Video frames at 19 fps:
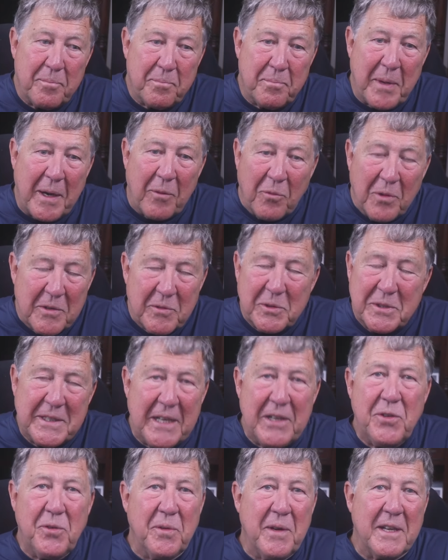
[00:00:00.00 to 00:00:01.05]
But what was
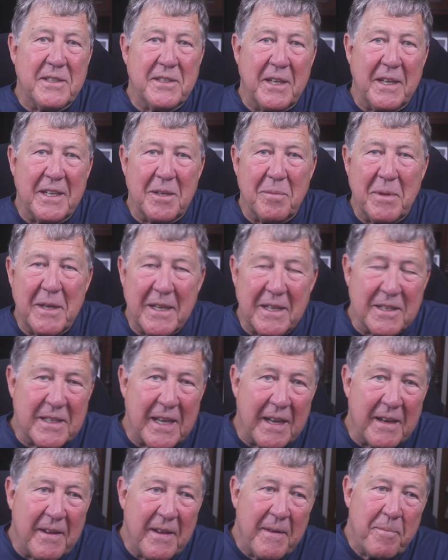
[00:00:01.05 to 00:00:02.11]
interesting to me is
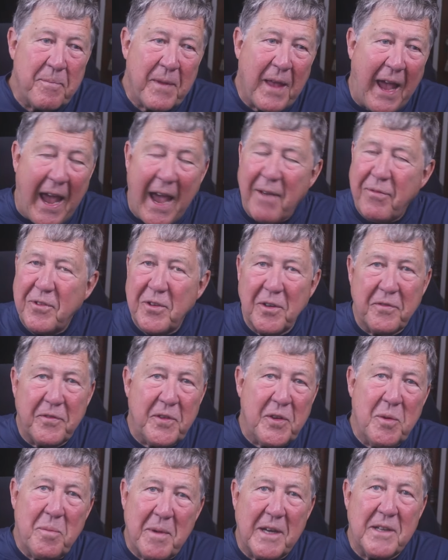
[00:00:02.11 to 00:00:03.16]
that after a
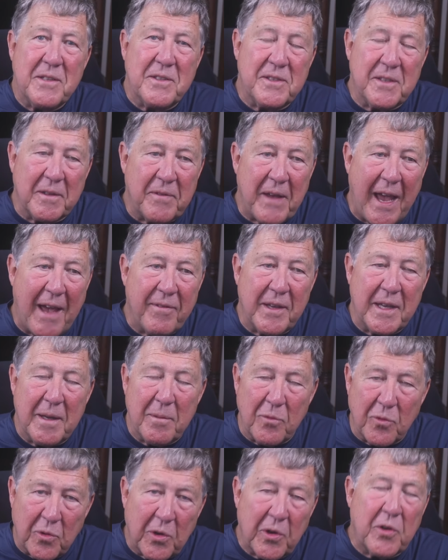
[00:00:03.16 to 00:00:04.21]
few months of having
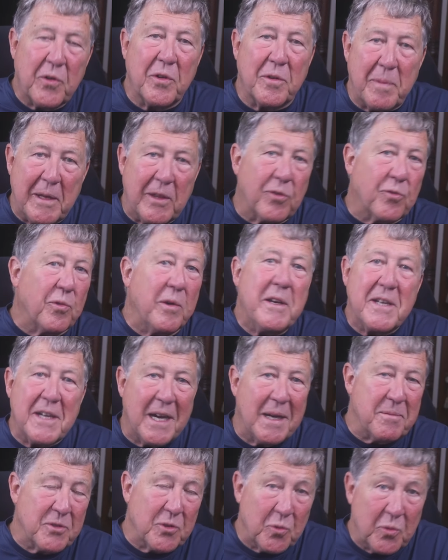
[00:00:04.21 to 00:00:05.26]
him work with me three
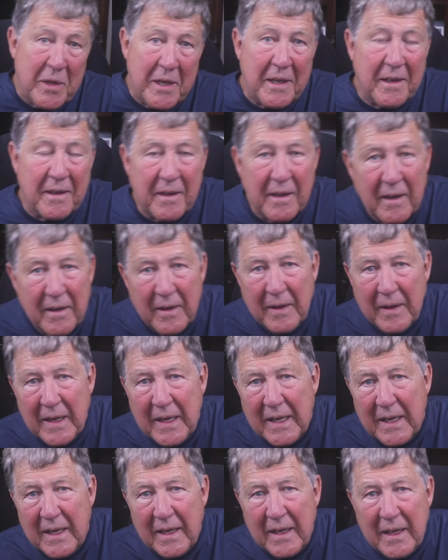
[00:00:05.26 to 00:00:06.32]
times a week,
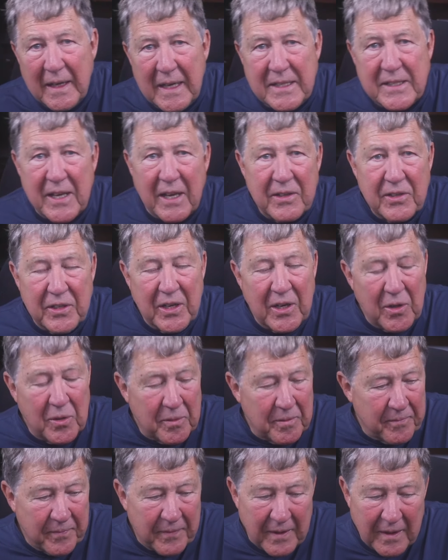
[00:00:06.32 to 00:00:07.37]
he said, "You know,